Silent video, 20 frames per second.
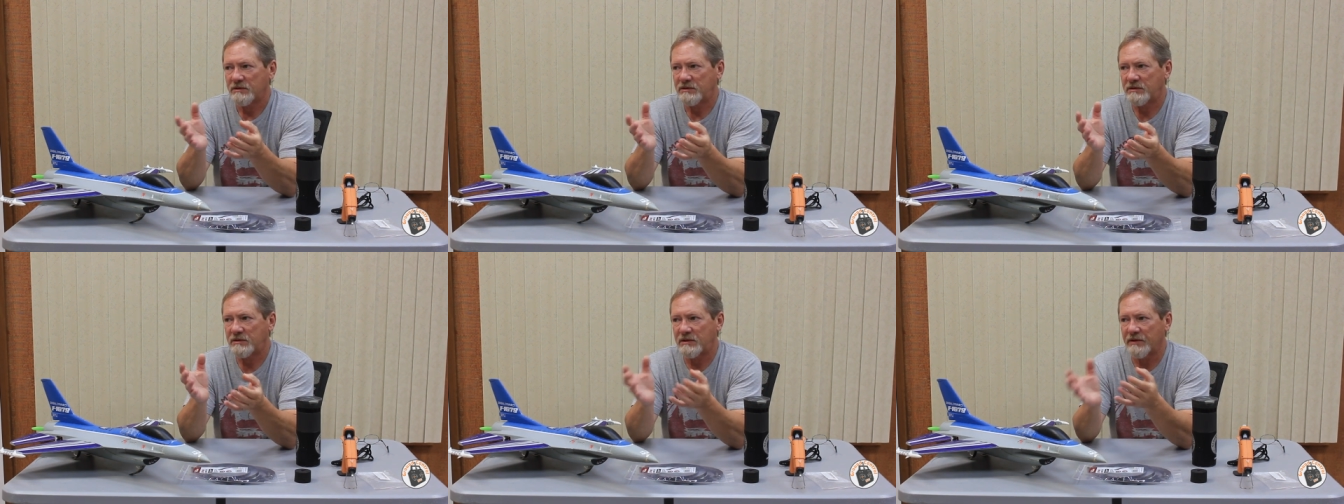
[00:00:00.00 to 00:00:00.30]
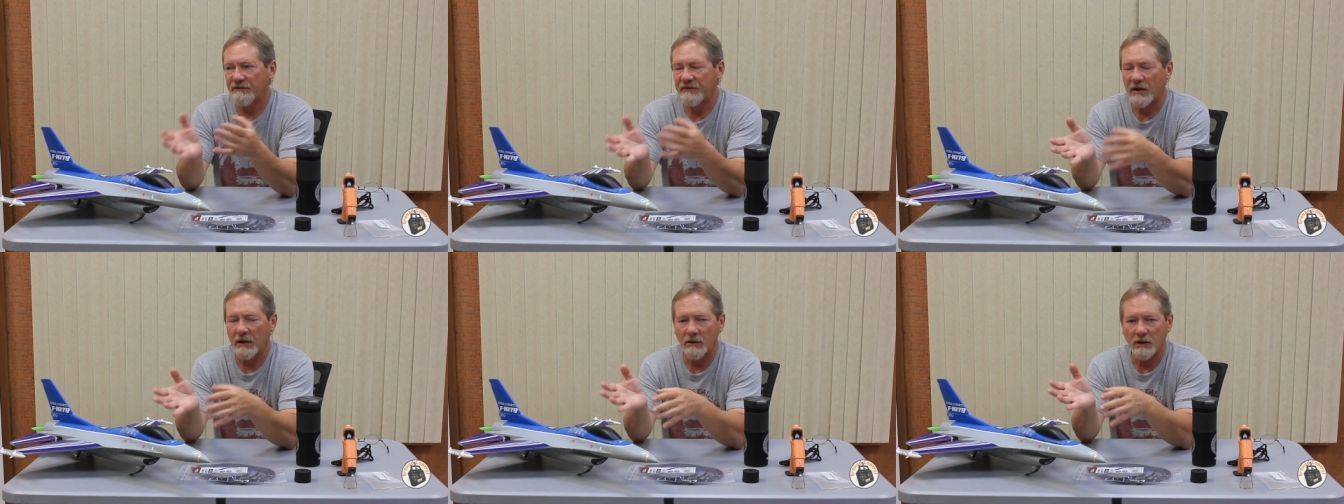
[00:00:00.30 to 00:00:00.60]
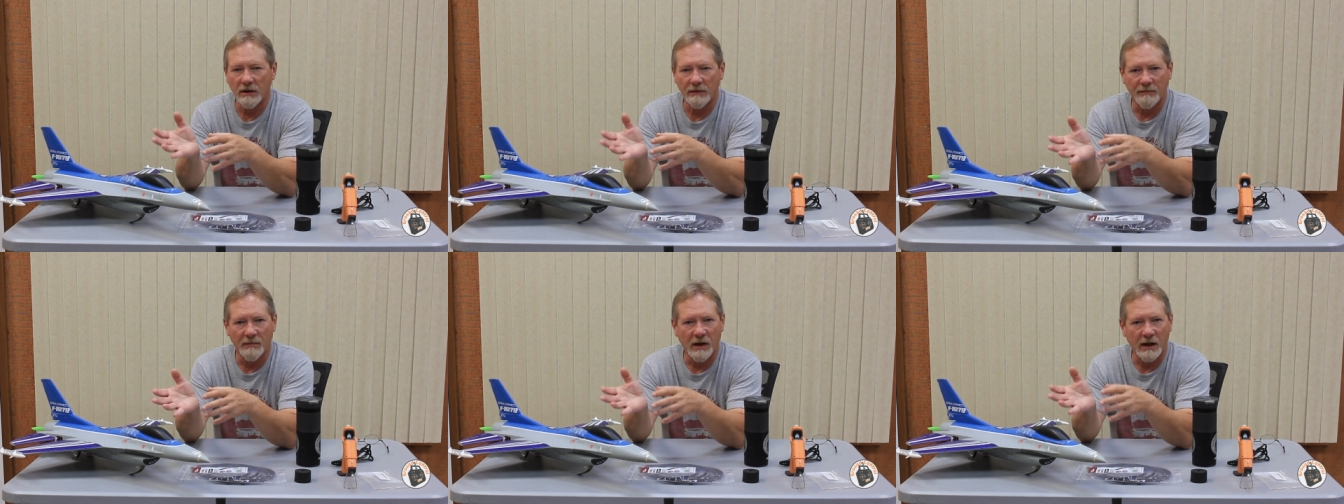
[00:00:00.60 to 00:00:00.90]

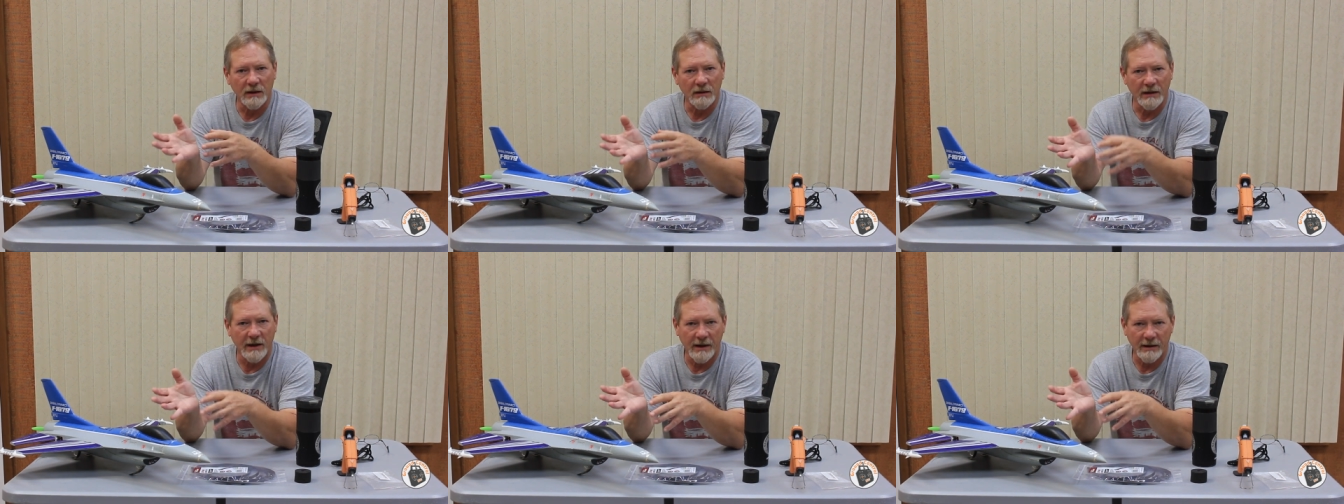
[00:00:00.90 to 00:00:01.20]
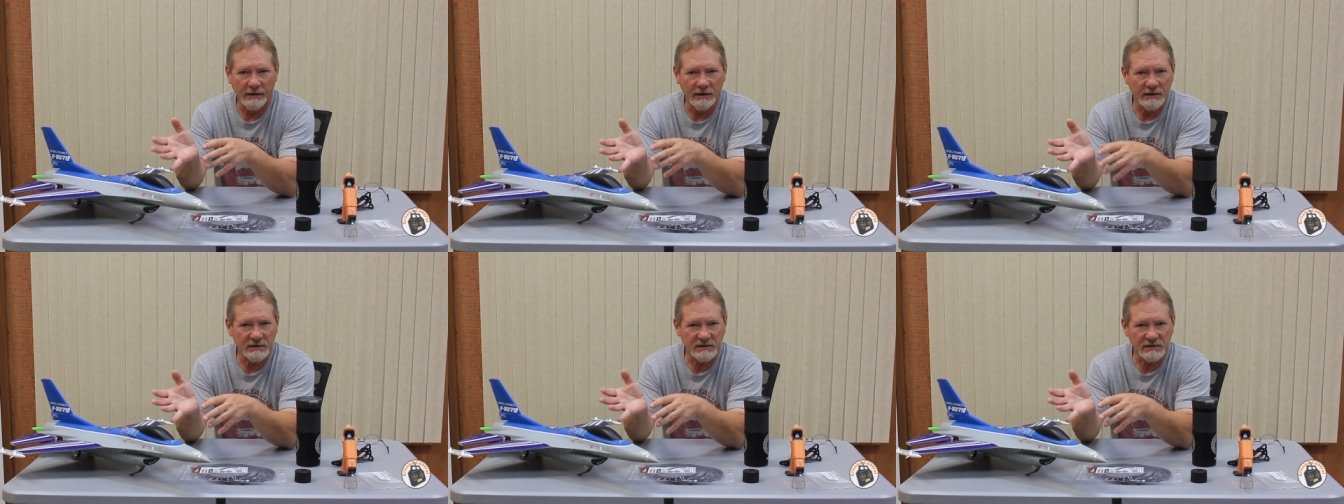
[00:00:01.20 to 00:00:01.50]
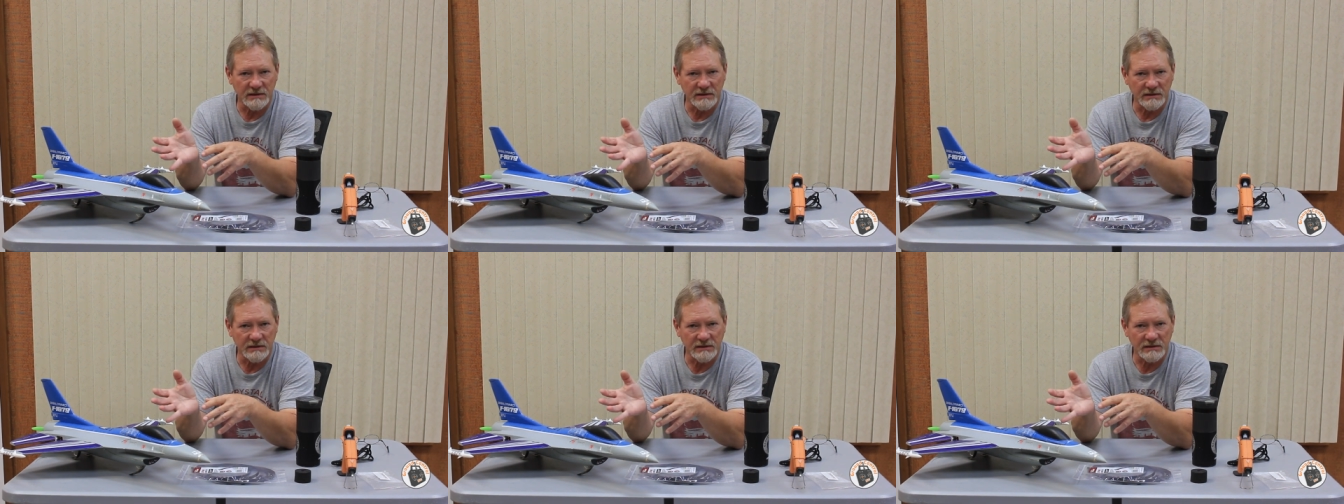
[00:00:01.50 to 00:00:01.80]
developed my landing
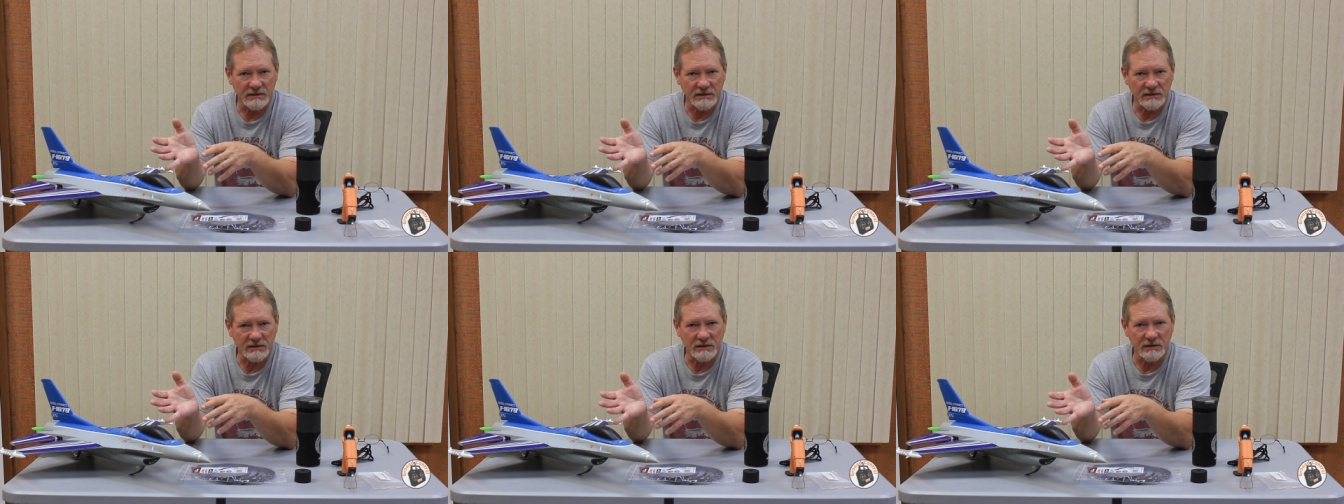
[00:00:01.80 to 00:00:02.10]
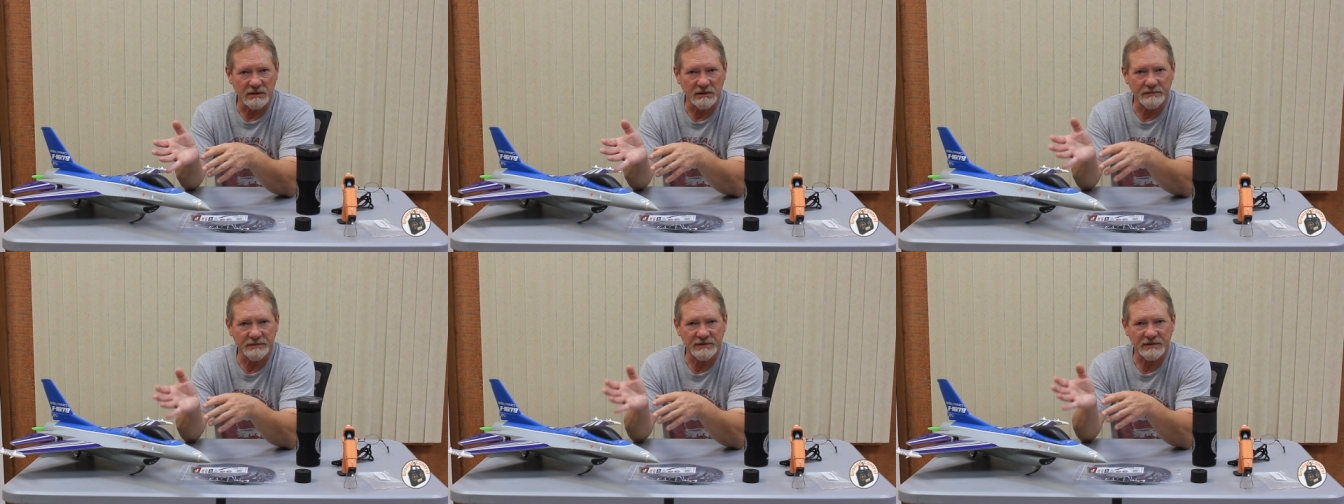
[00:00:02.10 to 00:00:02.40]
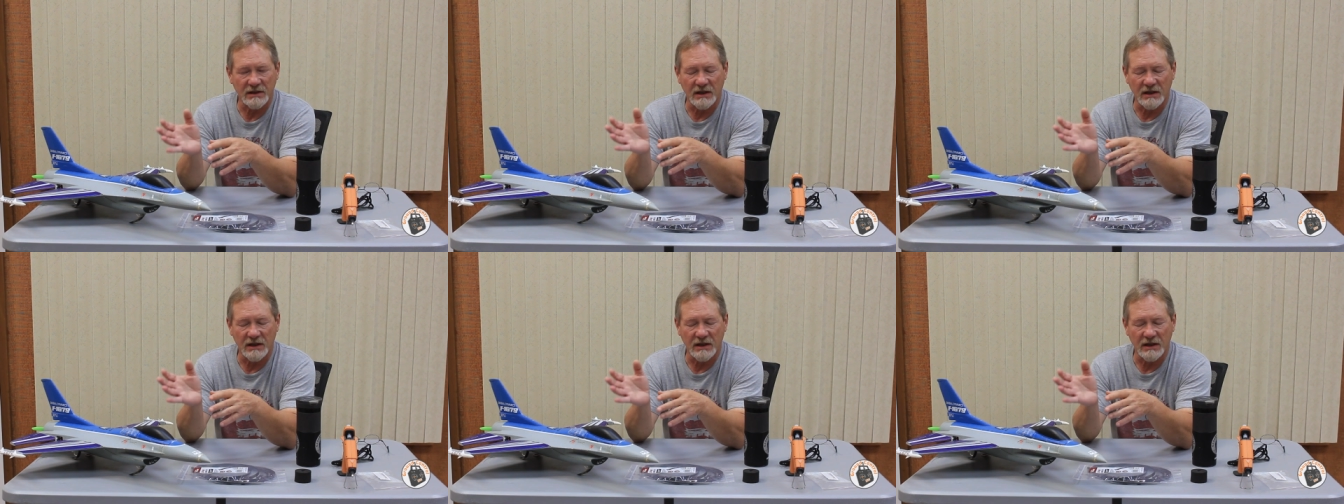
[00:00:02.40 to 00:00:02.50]
skid systems,